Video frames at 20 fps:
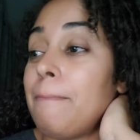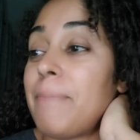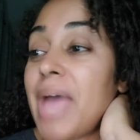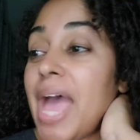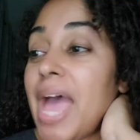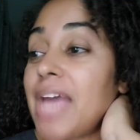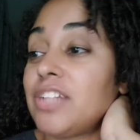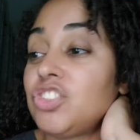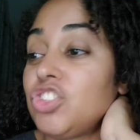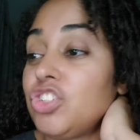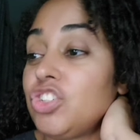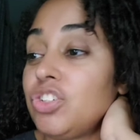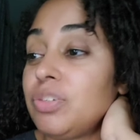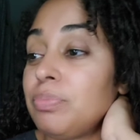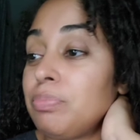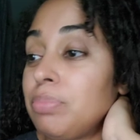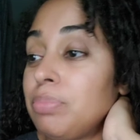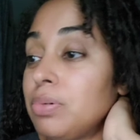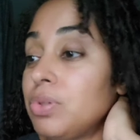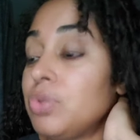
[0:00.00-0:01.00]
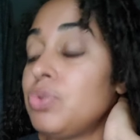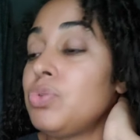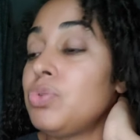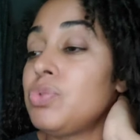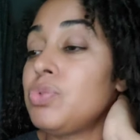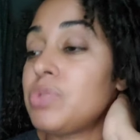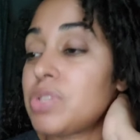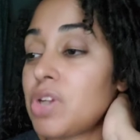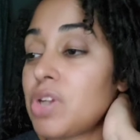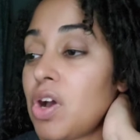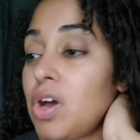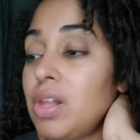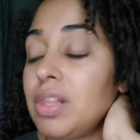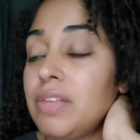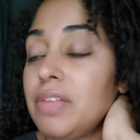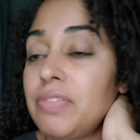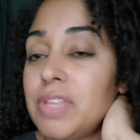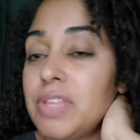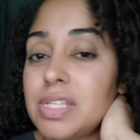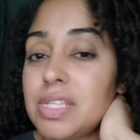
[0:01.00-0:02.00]
badgered, bruised,
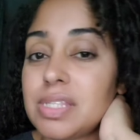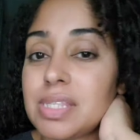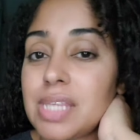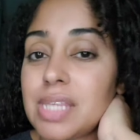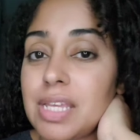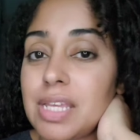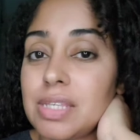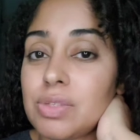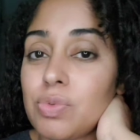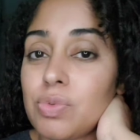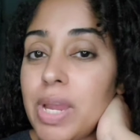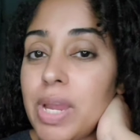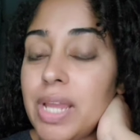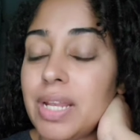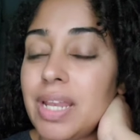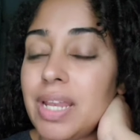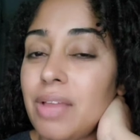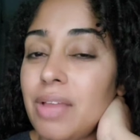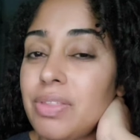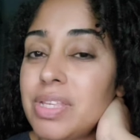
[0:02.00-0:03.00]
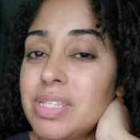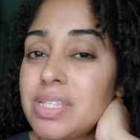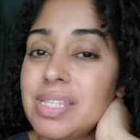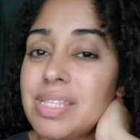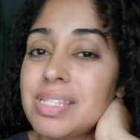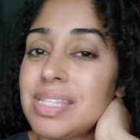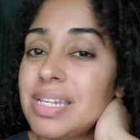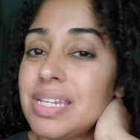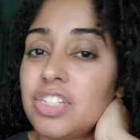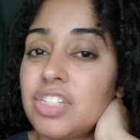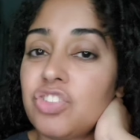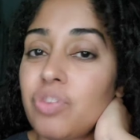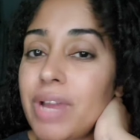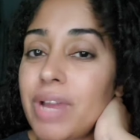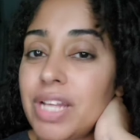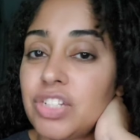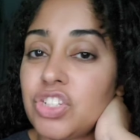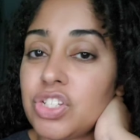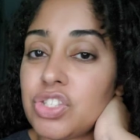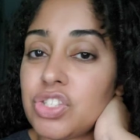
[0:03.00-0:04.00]
all of these things, right? Now, this isn't a
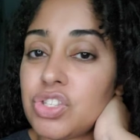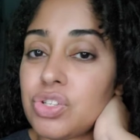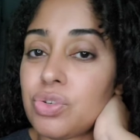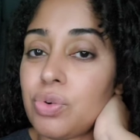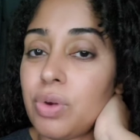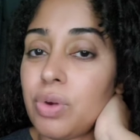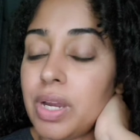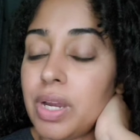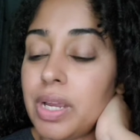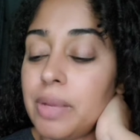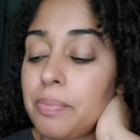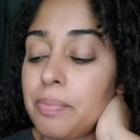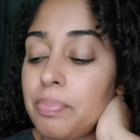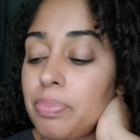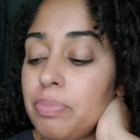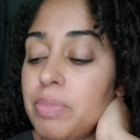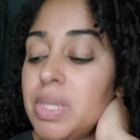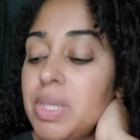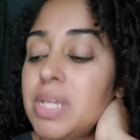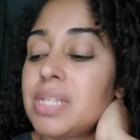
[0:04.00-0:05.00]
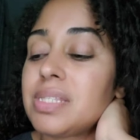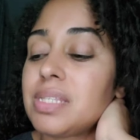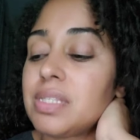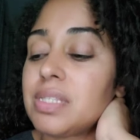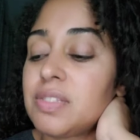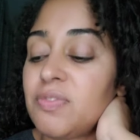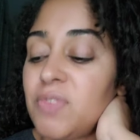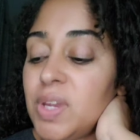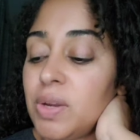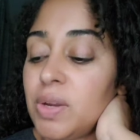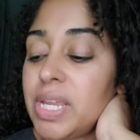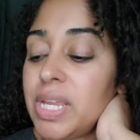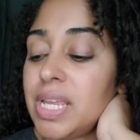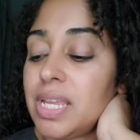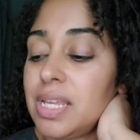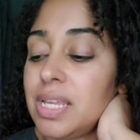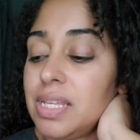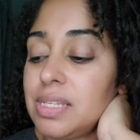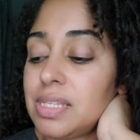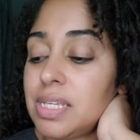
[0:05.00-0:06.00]
tragic story because it's very
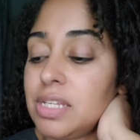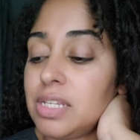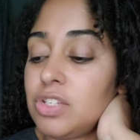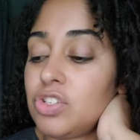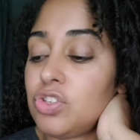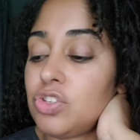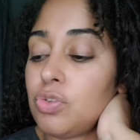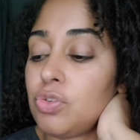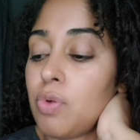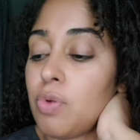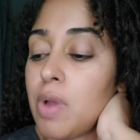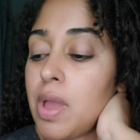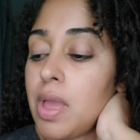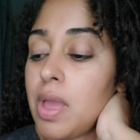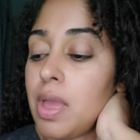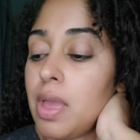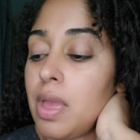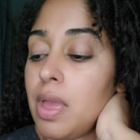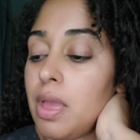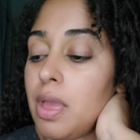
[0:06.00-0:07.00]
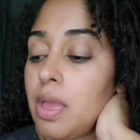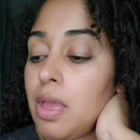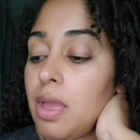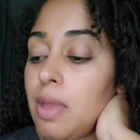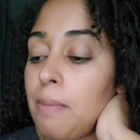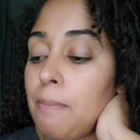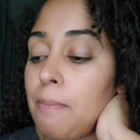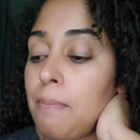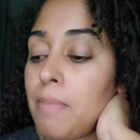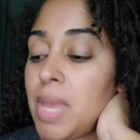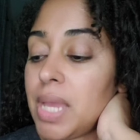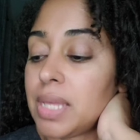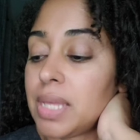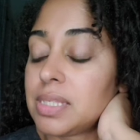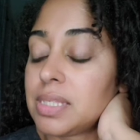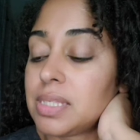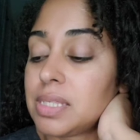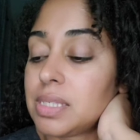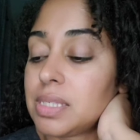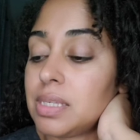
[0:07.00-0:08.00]
easy to
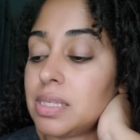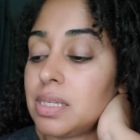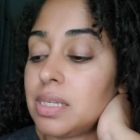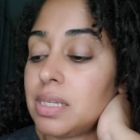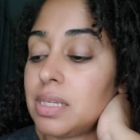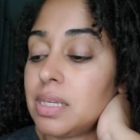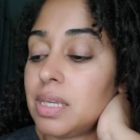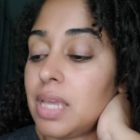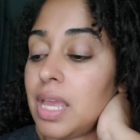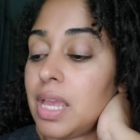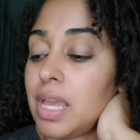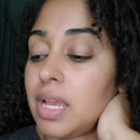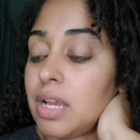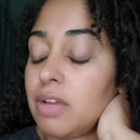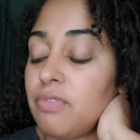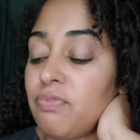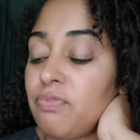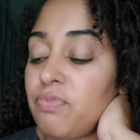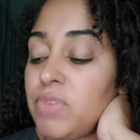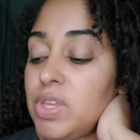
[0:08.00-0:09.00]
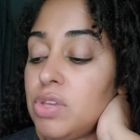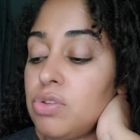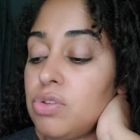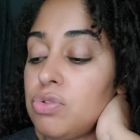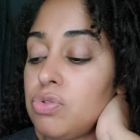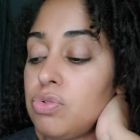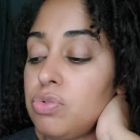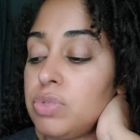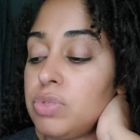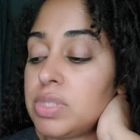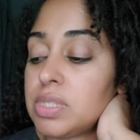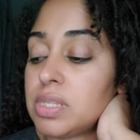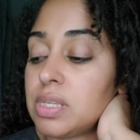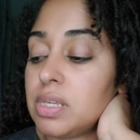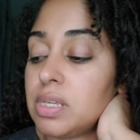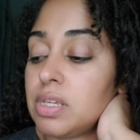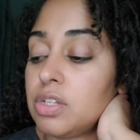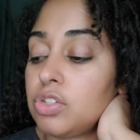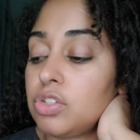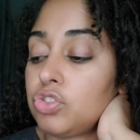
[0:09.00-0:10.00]
mix and confuse
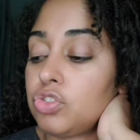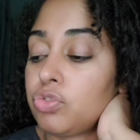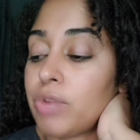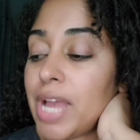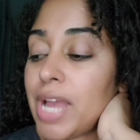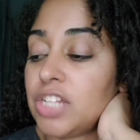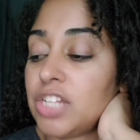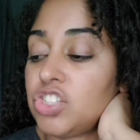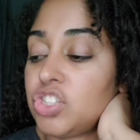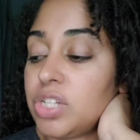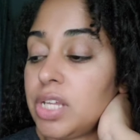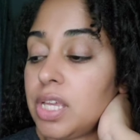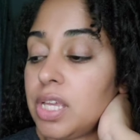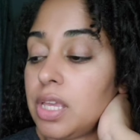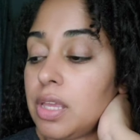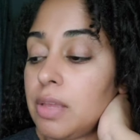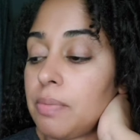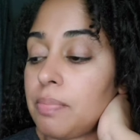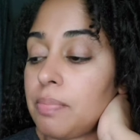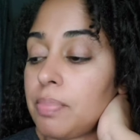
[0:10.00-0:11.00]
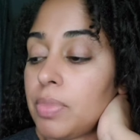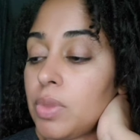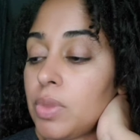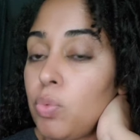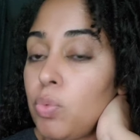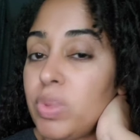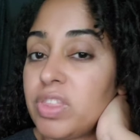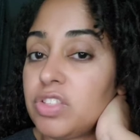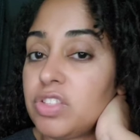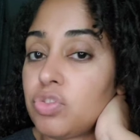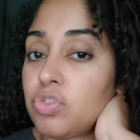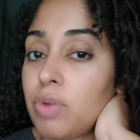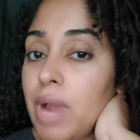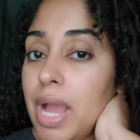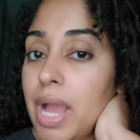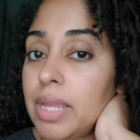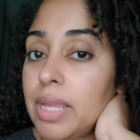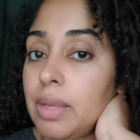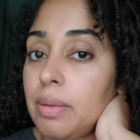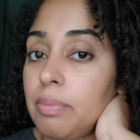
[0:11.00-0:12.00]
tragedy with
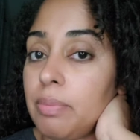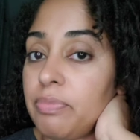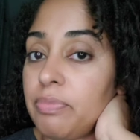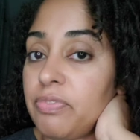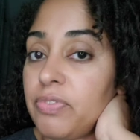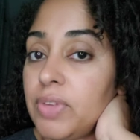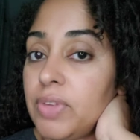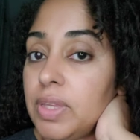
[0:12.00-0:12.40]
triumph.